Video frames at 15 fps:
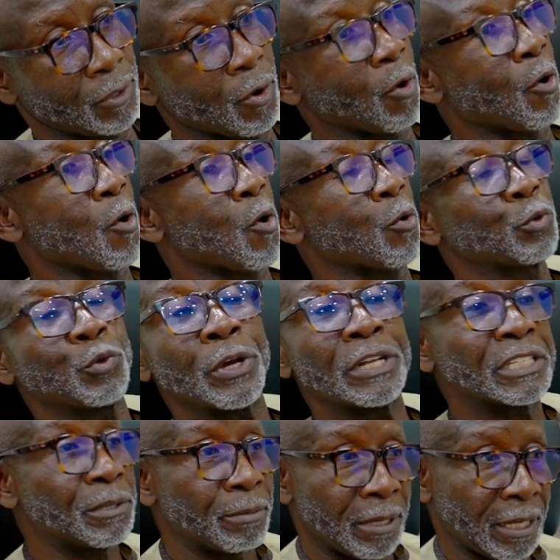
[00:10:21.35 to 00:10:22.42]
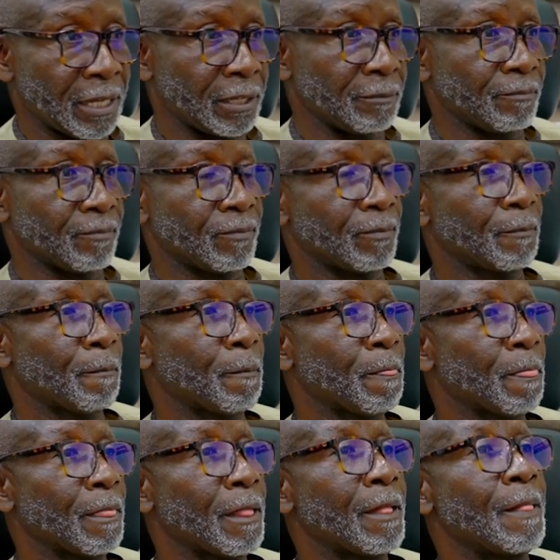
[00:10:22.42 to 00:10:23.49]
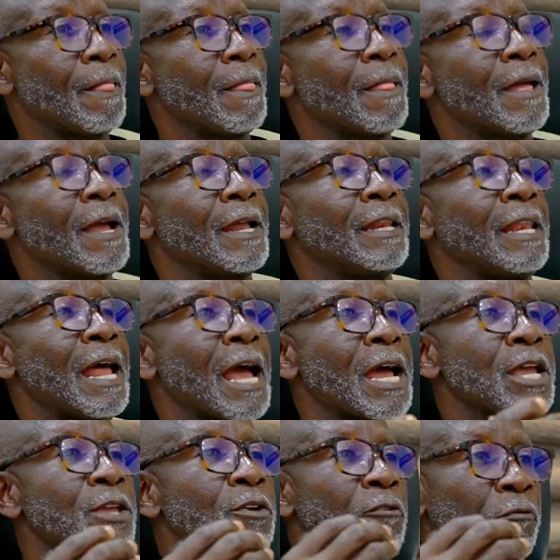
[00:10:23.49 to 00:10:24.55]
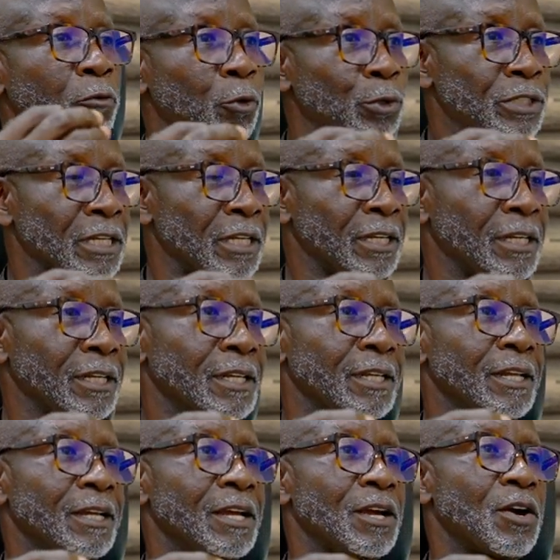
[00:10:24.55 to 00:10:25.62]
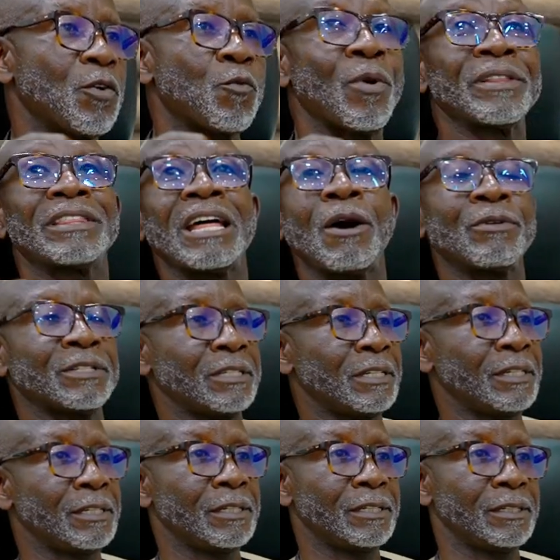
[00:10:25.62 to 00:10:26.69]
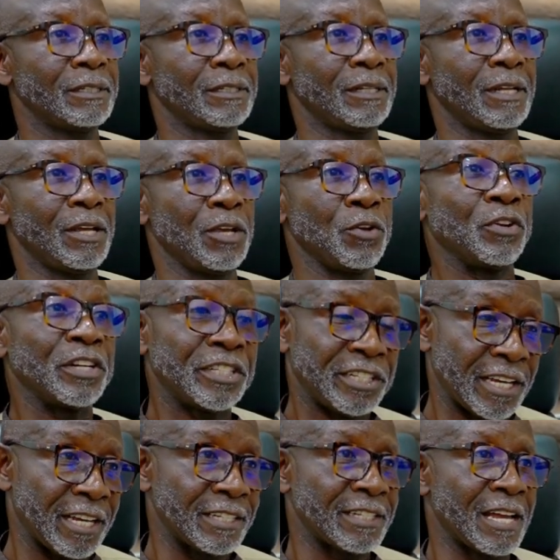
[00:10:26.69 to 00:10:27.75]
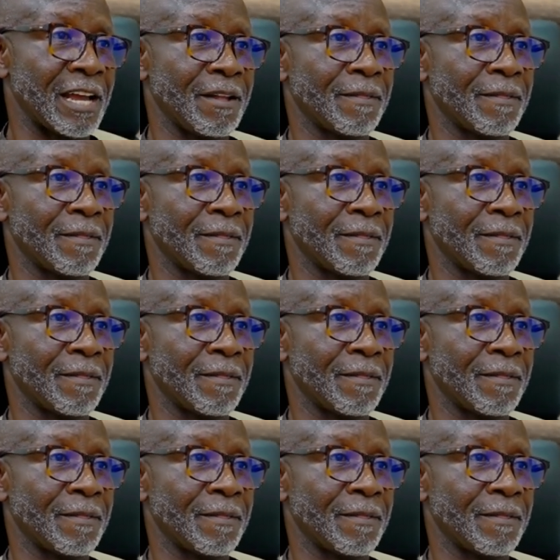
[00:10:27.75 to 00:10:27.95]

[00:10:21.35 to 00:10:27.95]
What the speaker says: or 20 million, now you're floating 1,000 unit shares.